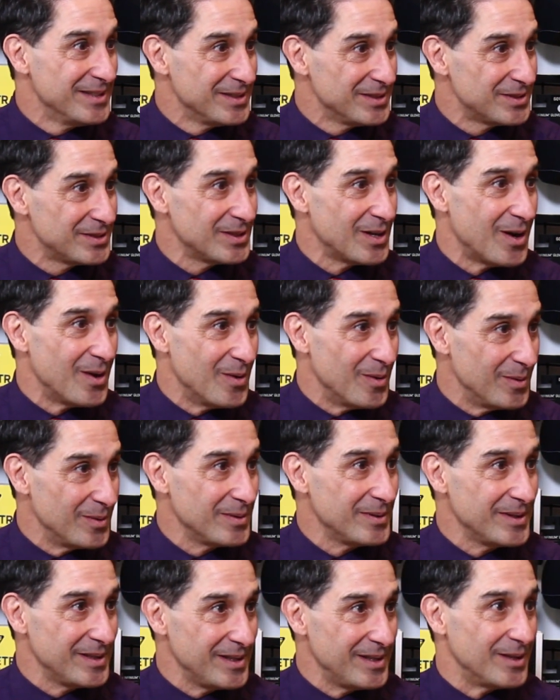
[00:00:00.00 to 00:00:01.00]
So,
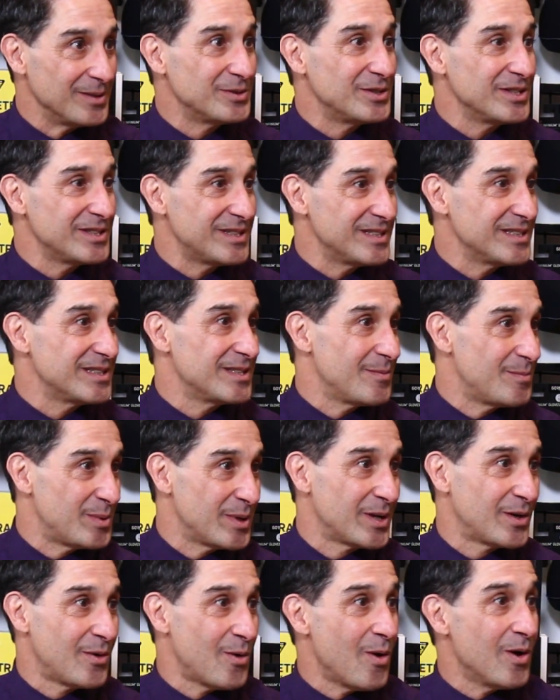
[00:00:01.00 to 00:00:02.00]
just as a
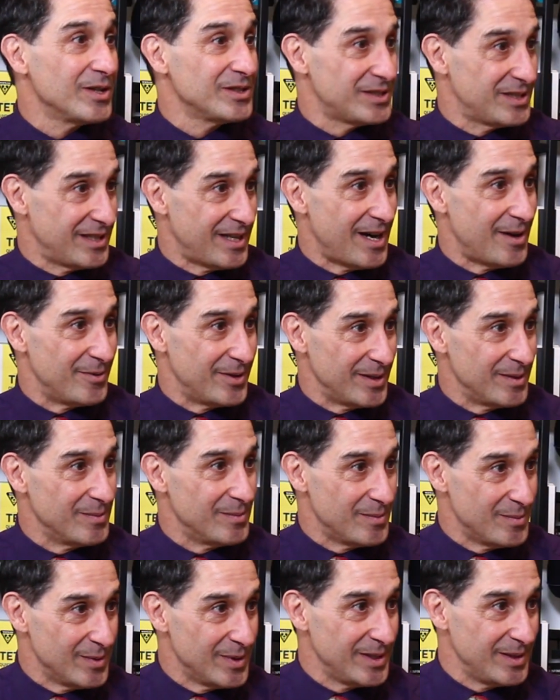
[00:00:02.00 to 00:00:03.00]
precautionary,
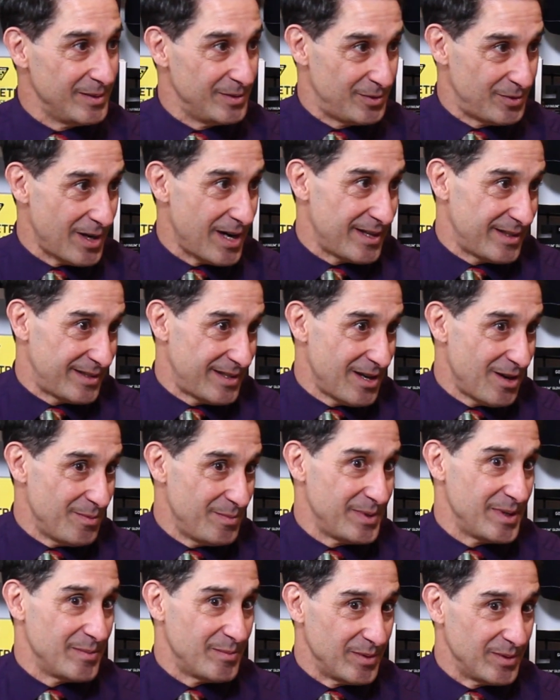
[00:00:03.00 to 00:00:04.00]
what do you try to tell
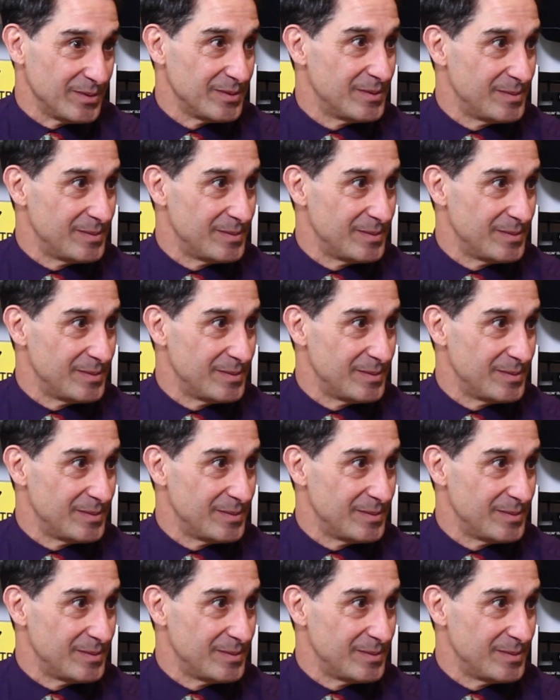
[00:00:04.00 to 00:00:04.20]
people?